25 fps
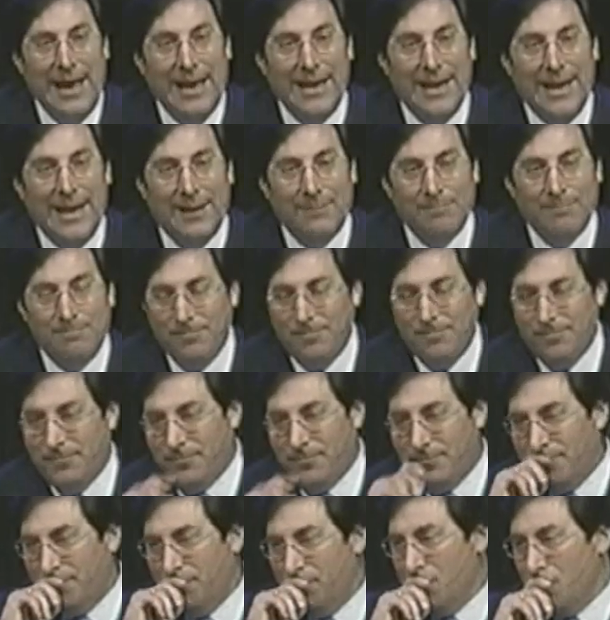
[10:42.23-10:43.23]
And um,
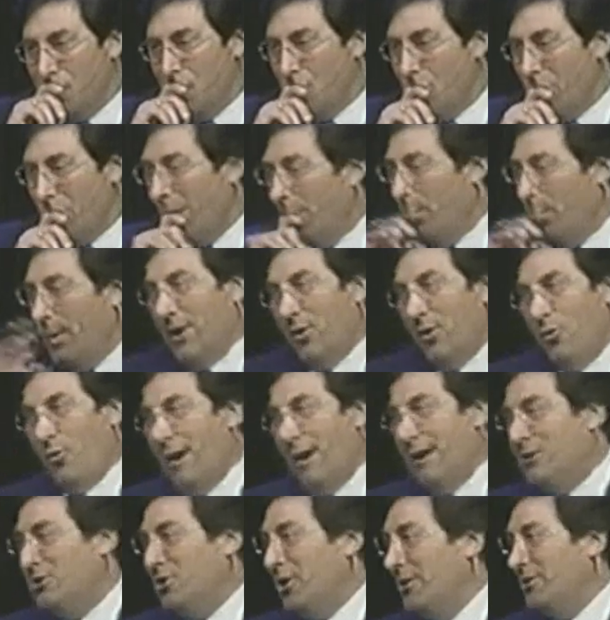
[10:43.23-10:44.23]
we had
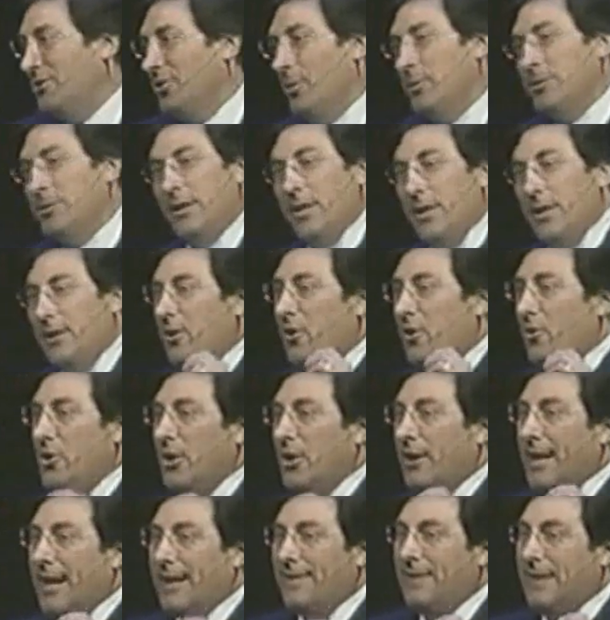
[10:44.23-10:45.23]
a great judge. It was an, you
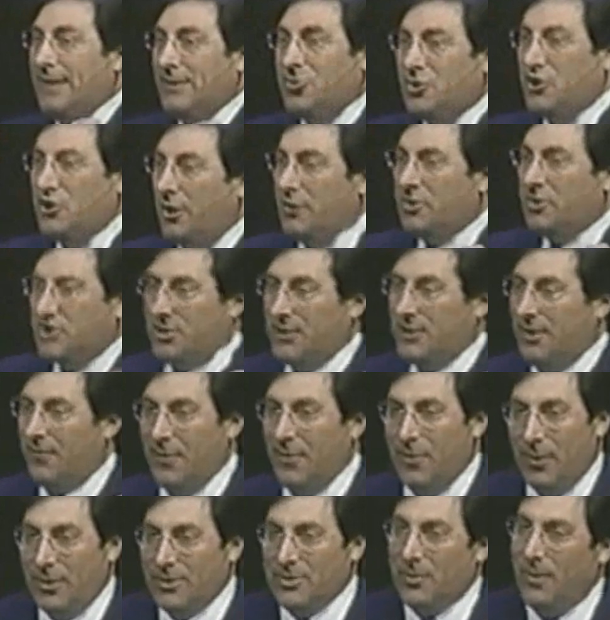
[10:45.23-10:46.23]
know, you get these
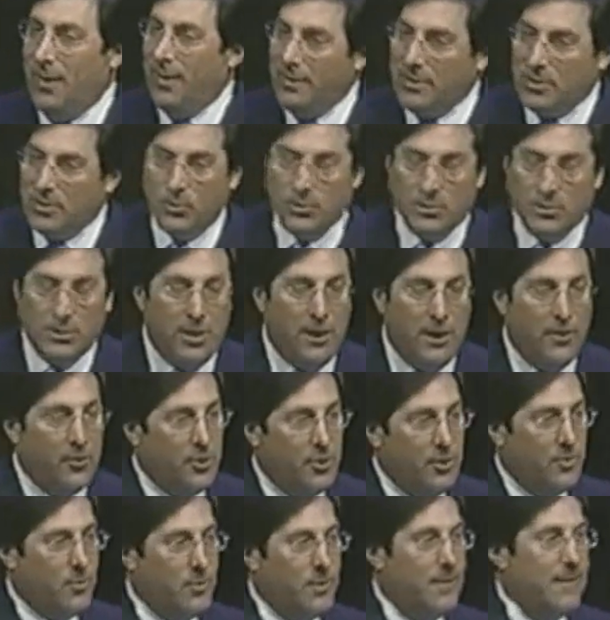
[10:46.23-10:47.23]
judges every once in a while. This was
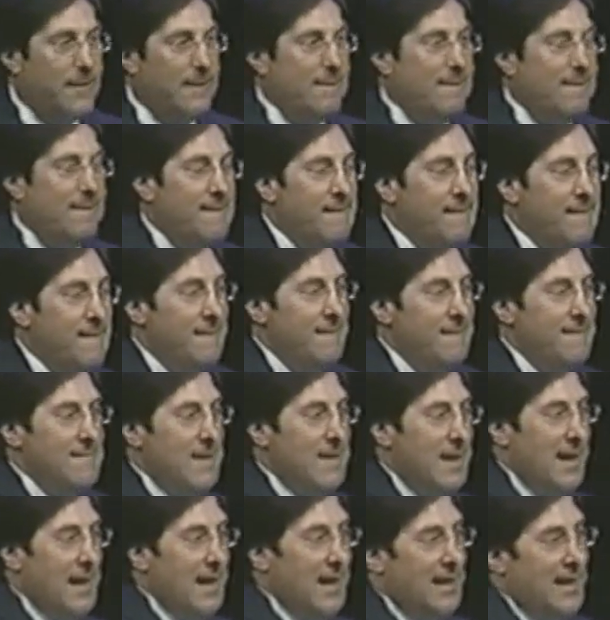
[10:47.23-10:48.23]
another good one.
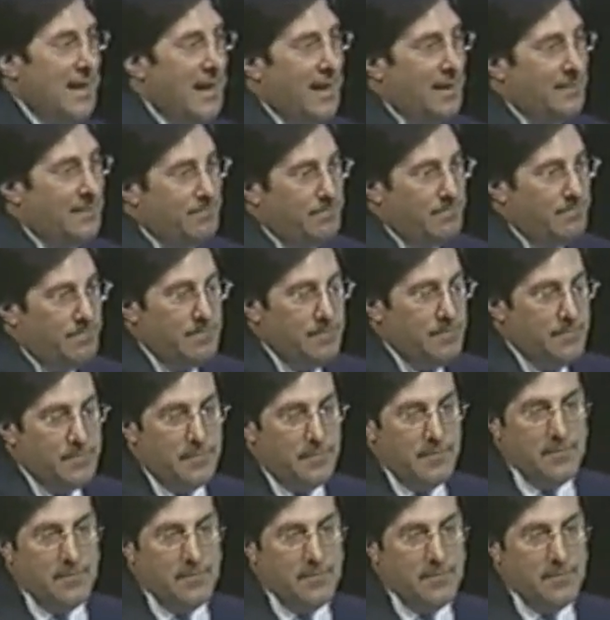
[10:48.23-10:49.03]
And um,